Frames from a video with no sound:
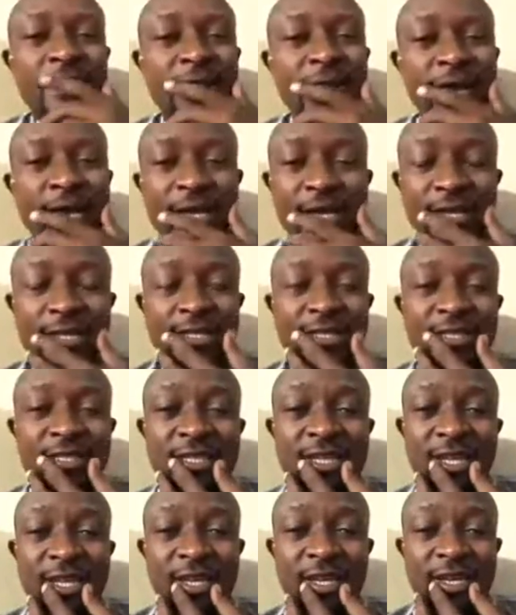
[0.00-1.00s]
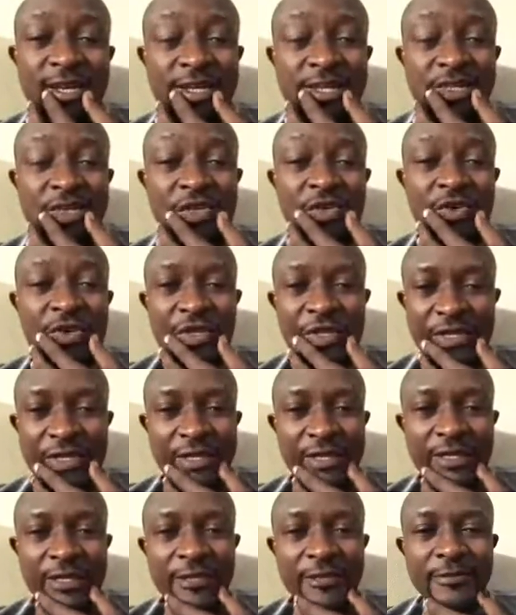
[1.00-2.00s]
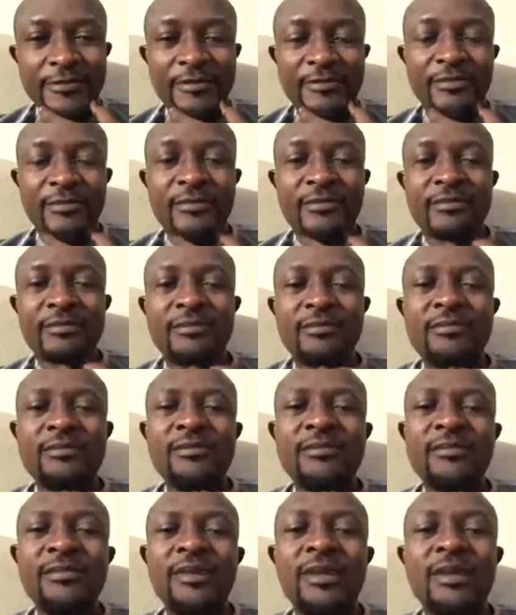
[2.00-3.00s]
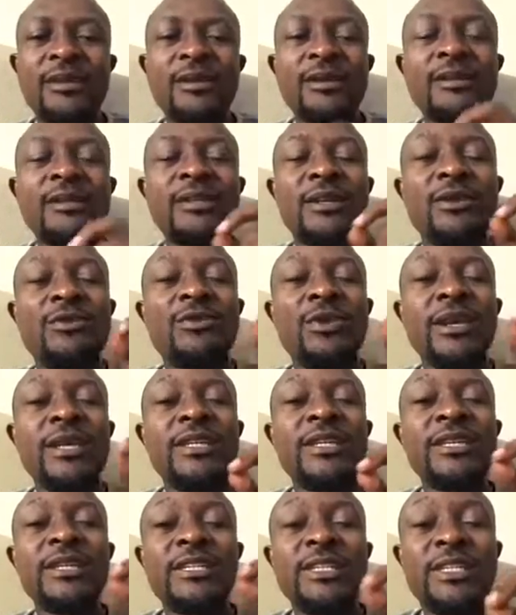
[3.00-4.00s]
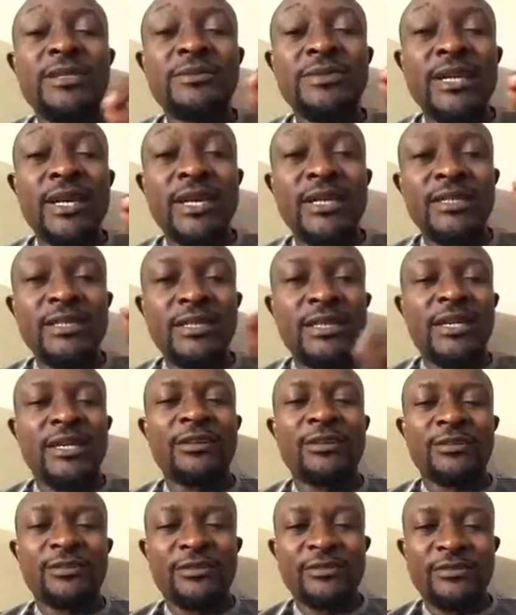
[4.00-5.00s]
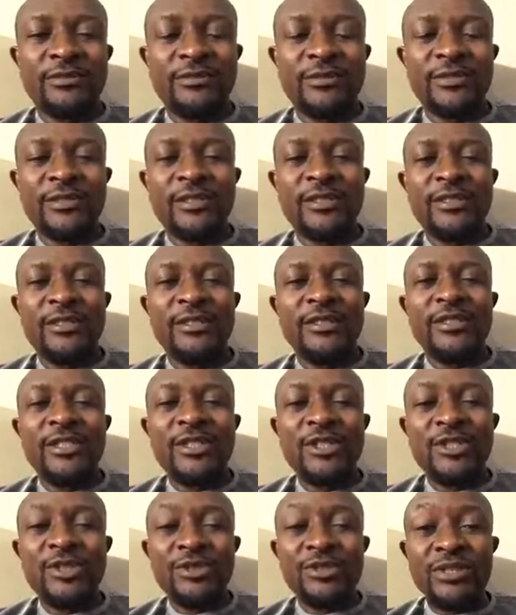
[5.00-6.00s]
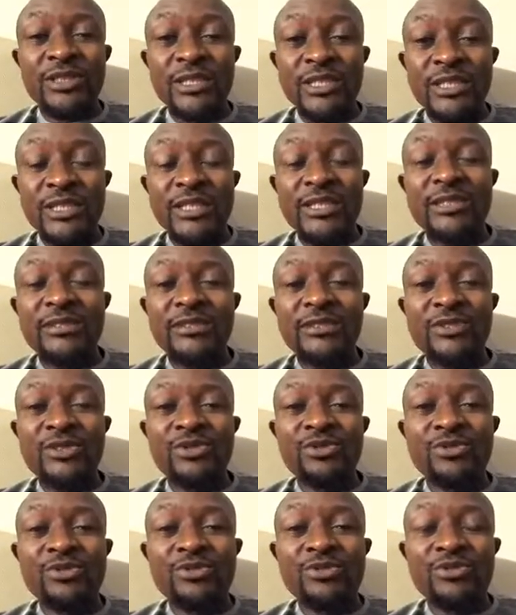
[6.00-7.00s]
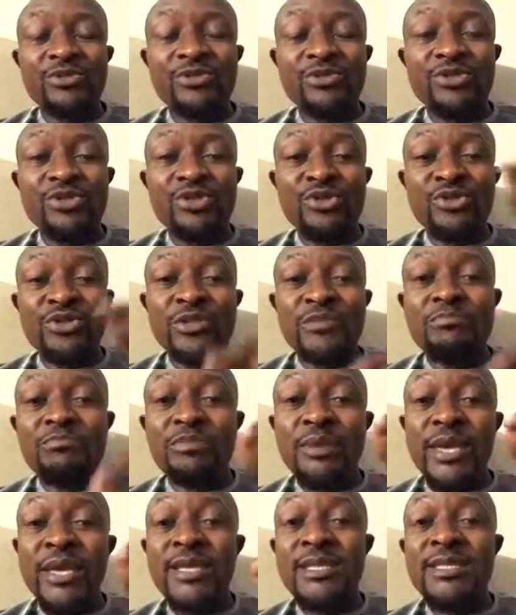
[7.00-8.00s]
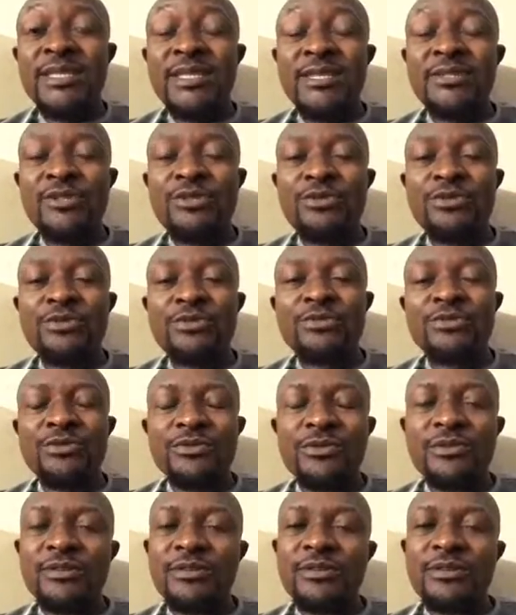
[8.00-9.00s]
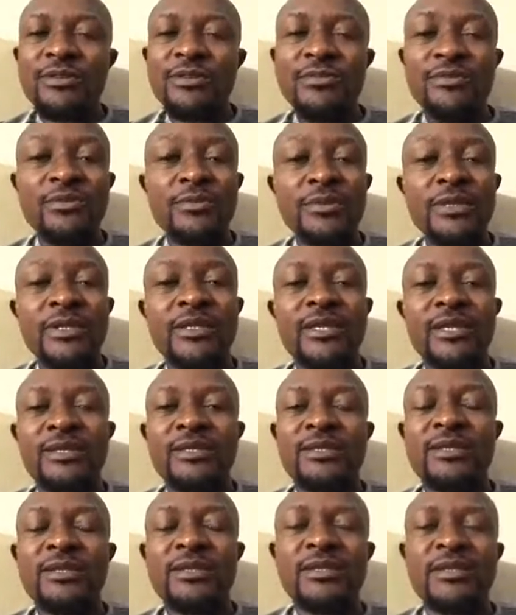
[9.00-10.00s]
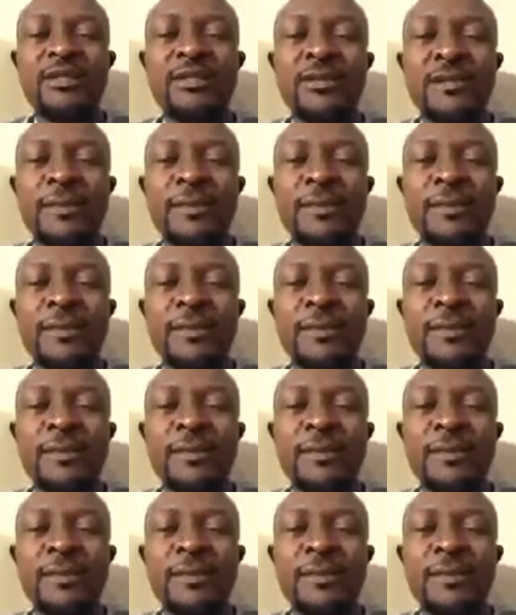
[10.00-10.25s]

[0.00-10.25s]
I can say categorically that when the chips are down, your need to use basic tools will be tested.